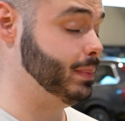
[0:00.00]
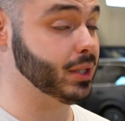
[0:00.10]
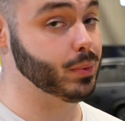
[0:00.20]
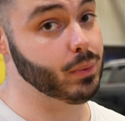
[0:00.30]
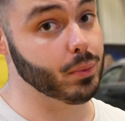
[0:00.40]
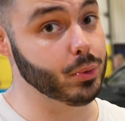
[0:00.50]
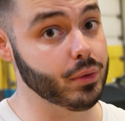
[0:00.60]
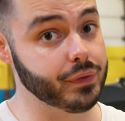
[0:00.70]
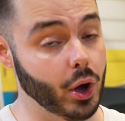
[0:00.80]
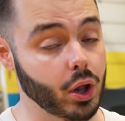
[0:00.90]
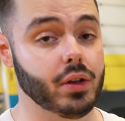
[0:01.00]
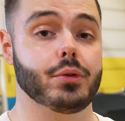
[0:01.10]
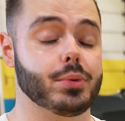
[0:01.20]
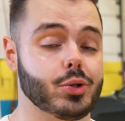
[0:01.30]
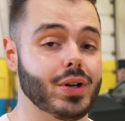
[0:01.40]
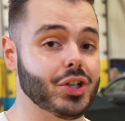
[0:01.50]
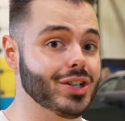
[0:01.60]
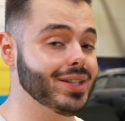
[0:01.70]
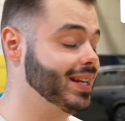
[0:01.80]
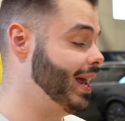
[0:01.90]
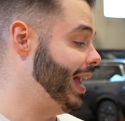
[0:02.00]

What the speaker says: because we removed all of the restrictions,